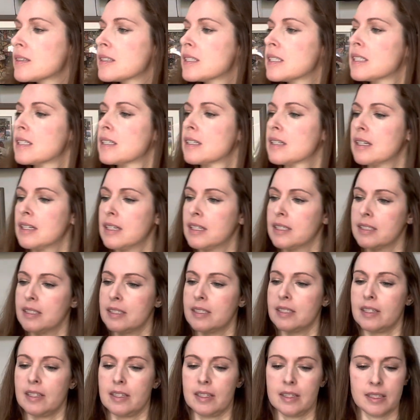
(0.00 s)

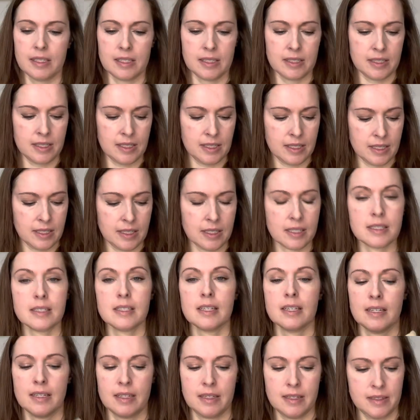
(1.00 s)
So this is,
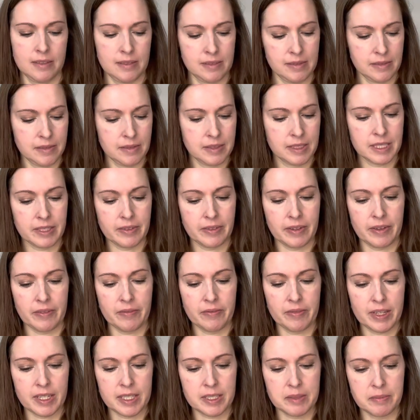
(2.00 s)
let's see if I can
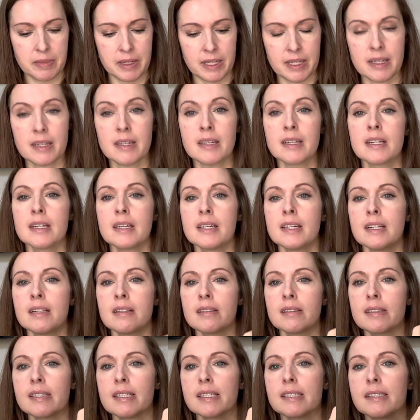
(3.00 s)
fix
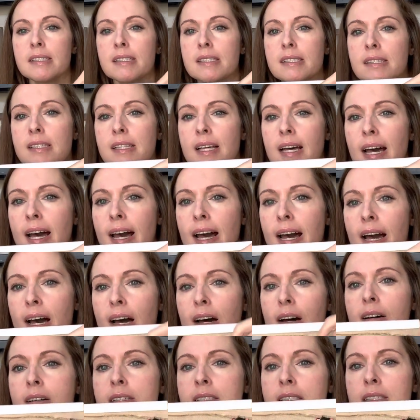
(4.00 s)
this is the
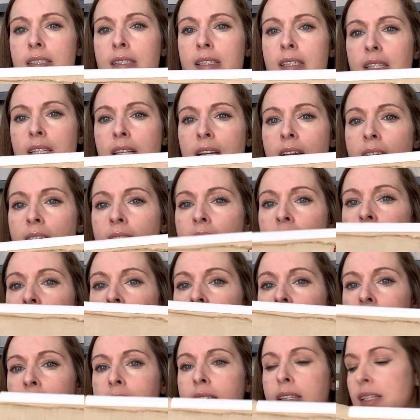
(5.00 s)
house.
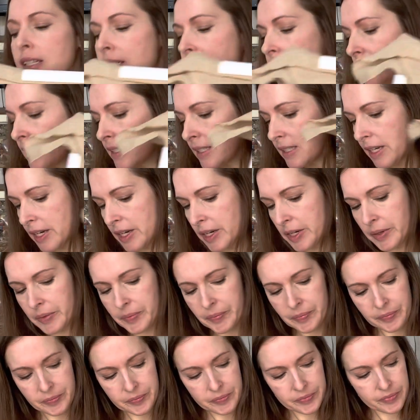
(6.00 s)
So this is
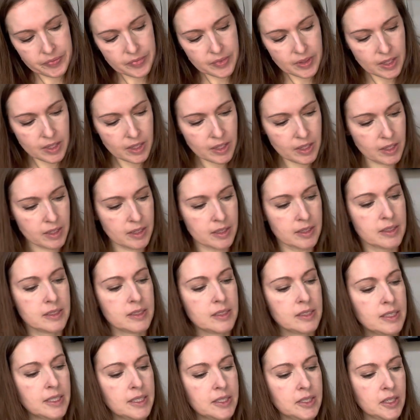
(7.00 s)

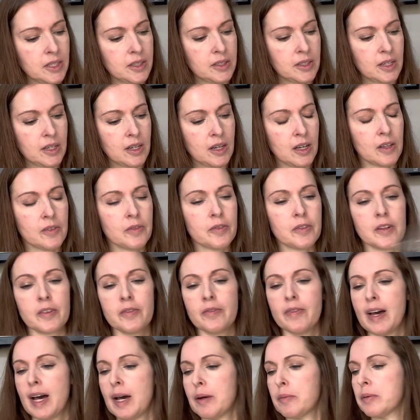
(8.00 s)
stitched on the call for
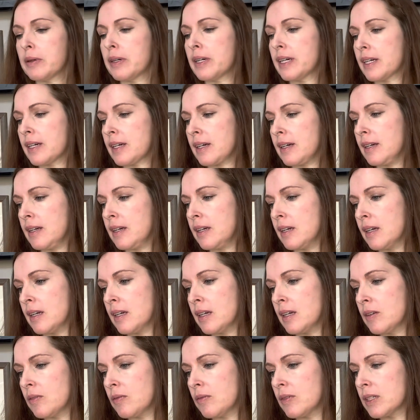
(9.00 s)
fabric,
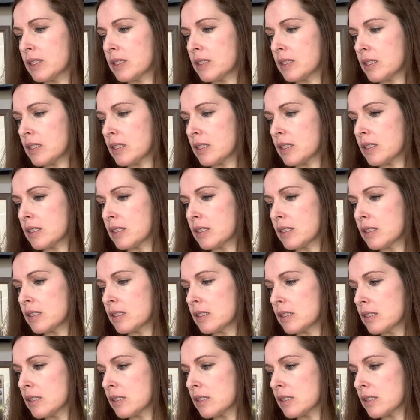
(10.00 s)
which
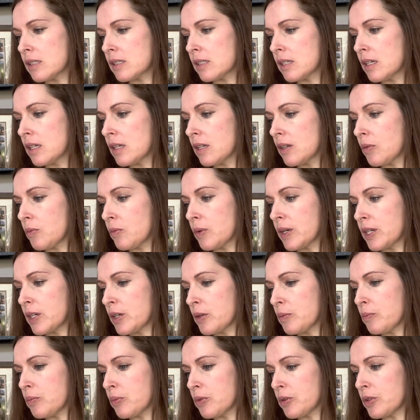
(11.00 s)
is Winter
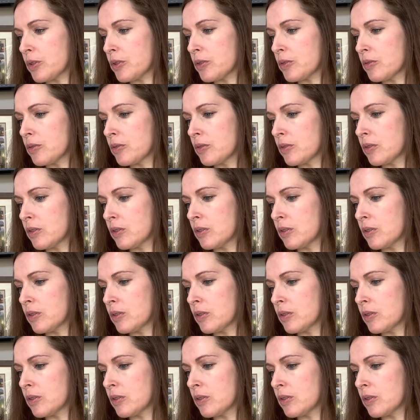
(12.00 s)
Brew